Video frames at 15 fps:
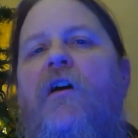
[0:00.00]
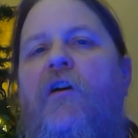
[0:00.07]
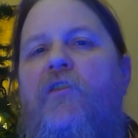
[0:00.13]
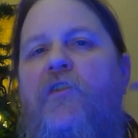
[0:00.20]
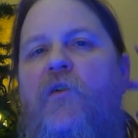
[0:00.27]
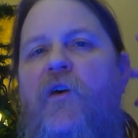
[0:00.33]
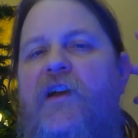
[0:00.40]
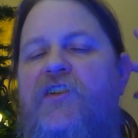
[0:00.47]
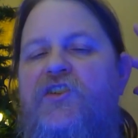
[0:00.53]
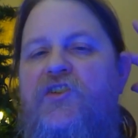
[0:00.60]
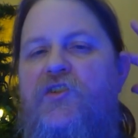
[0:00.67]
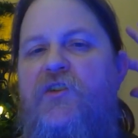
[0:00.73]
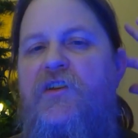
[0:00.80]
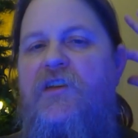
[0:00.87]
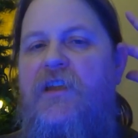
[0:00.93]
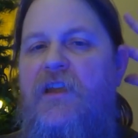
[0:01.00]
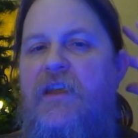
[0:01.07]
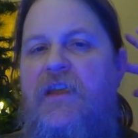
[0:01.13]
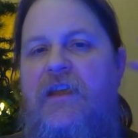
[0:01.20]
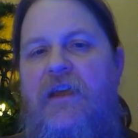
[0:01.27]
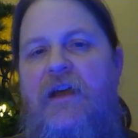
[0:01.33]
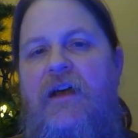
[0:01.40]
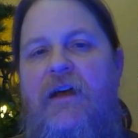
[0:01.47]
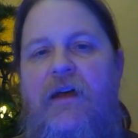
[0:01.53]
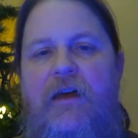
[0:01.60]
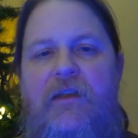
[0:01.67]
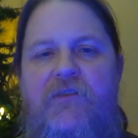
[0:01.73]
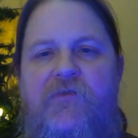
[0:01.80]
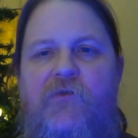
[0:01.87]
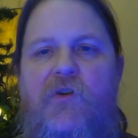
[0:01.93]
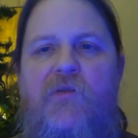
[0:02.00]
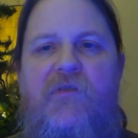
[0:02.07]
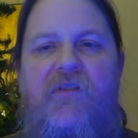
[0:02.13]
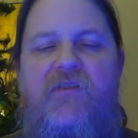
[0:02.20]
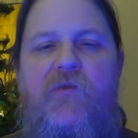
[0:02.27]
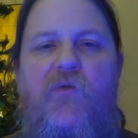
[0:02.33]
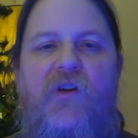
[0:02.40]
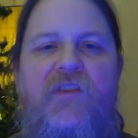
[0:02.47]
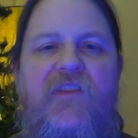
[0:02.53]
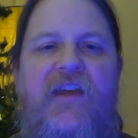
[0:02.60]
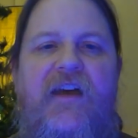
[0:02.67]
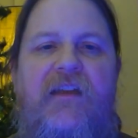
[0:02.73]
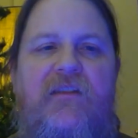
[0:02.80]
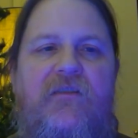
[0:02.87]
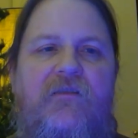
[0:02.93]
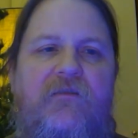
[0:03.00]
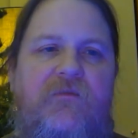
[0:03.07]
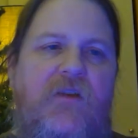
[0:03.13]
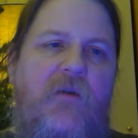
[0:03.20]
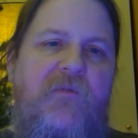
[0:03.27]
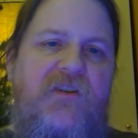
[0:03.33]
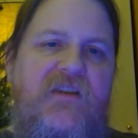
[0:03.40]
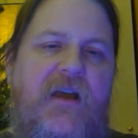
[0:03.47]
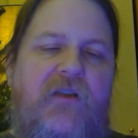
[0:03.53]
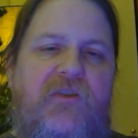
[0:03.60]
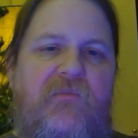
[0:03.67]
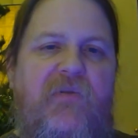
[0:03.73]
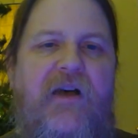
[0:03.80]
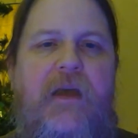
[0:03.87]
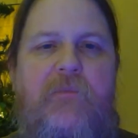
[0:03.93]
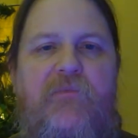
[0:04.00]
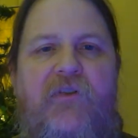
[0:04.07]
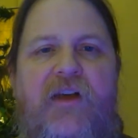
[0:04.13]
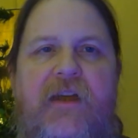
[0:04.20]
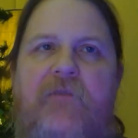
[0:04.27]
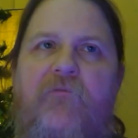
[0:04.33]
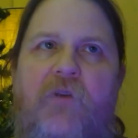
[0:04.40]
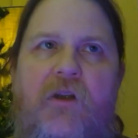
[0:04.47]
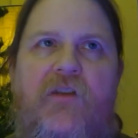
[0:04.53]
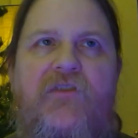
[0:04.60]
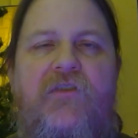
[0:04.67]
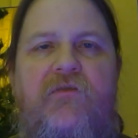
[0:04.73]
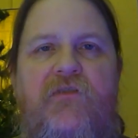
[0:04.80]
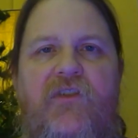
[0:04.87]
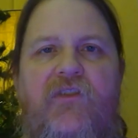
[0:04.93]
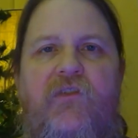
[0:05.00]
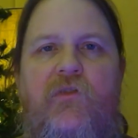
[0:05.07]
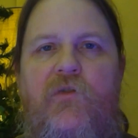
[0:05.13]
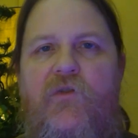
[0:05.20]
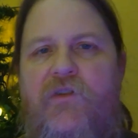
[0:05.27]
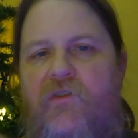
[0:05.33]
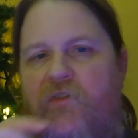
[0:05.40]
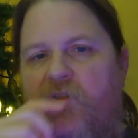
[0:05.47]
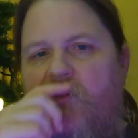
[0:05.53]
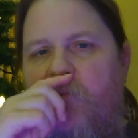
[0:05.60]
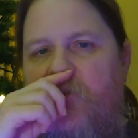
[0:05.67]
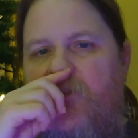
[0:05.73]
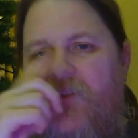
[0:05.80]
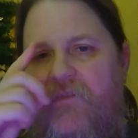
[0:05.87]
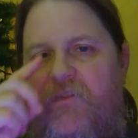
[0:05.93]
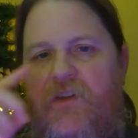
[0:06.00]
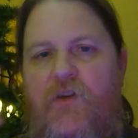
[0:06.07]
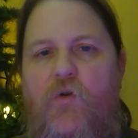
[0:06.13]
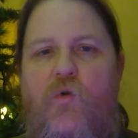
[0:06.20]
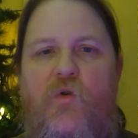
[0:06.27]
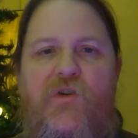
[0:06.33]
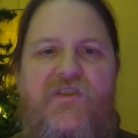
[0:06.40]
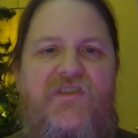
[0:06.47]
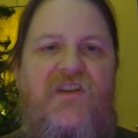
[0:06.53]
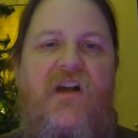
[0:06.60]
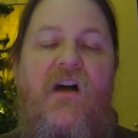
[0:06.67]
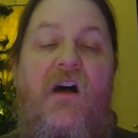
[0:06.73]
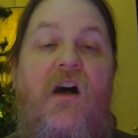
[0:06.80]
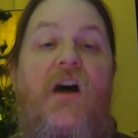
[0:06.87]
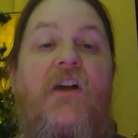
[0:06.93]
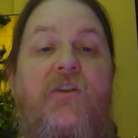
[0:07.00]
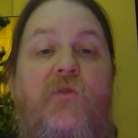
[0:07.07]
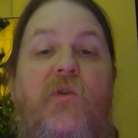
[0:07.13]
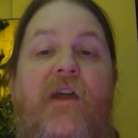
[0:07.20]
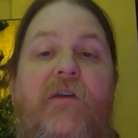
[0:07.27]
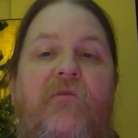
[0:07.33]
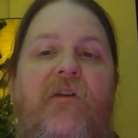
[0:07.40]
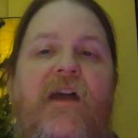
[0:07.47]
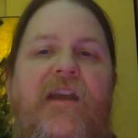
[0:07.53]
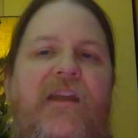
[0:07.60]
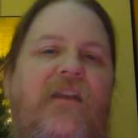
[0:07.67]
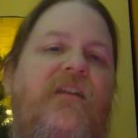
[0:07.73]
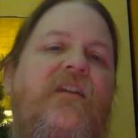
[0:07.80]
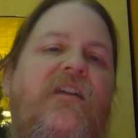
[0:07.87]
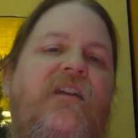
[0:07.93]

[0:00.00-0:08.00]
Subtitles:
Although I should inform everyone that coming down the pipeline relatively soon is a specific course on grant writing